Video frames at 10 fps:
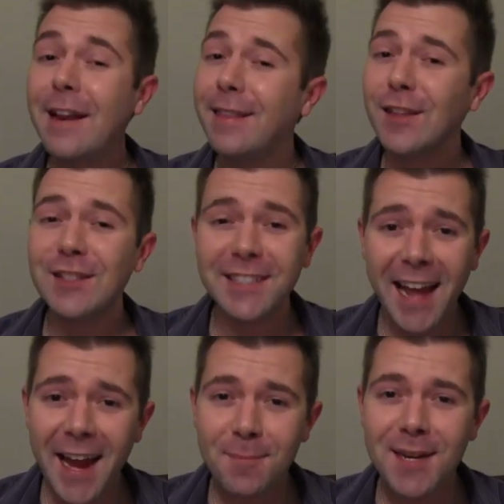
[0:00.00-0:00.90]
But at the
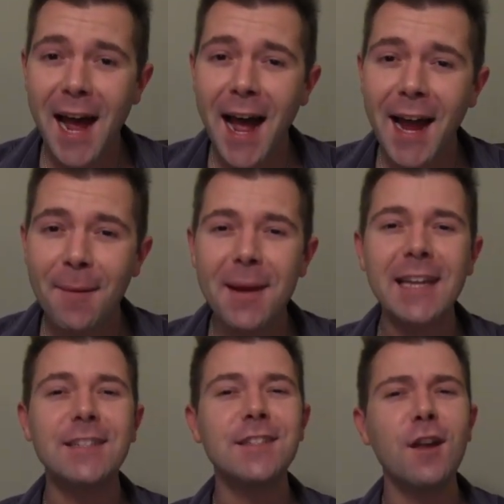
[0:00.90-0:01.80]
same time,
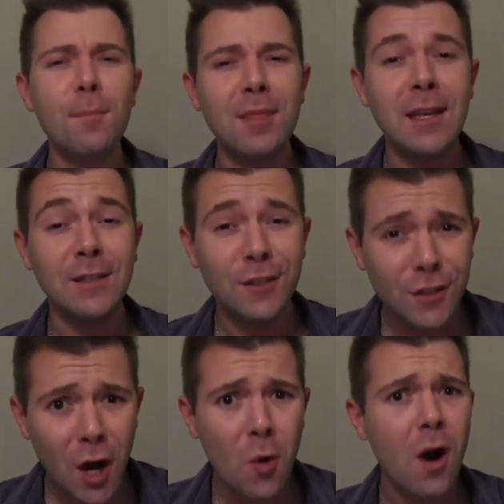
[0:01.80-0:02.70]
it's something
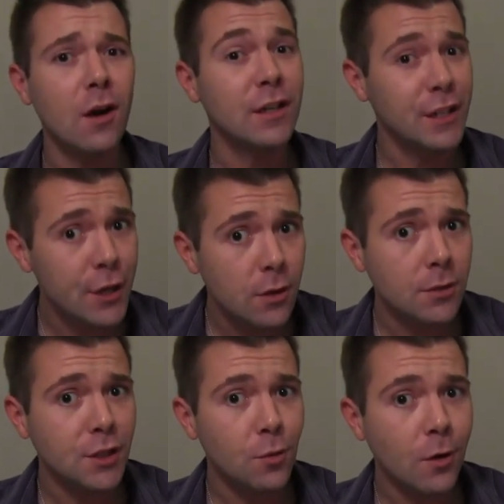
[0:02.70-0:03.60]
so
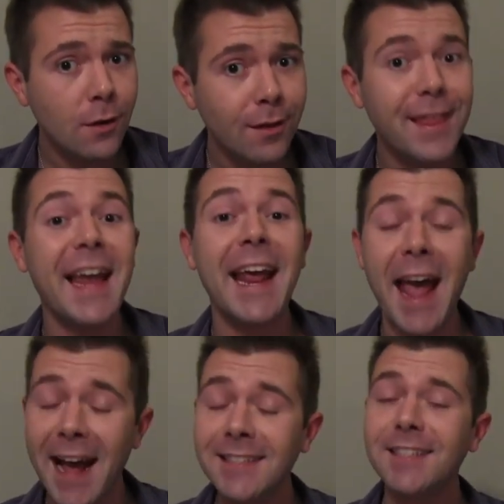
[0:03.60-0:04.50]
unusual that it
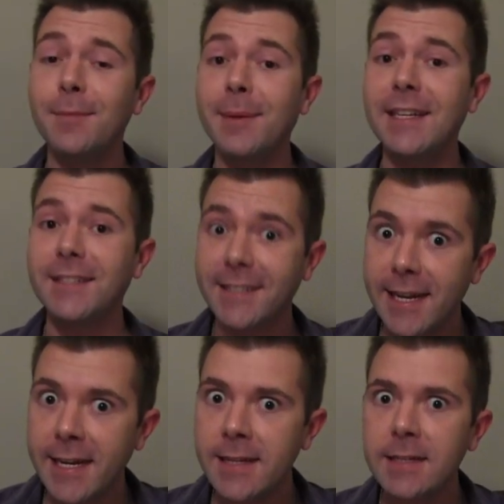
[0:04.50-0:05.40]
has to be
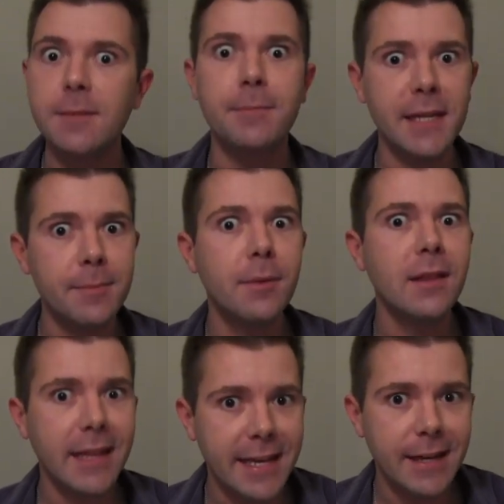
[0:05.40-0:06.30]
seen to be
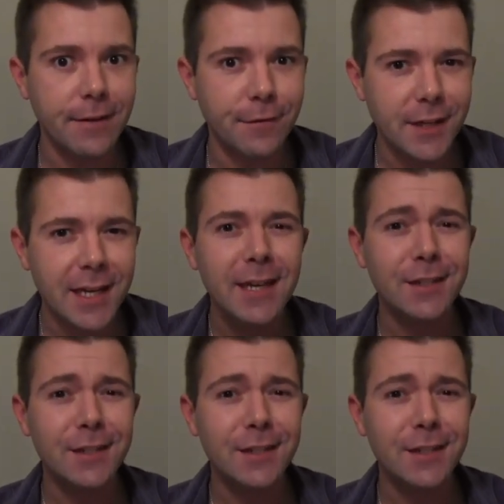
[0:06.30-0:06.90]
believed.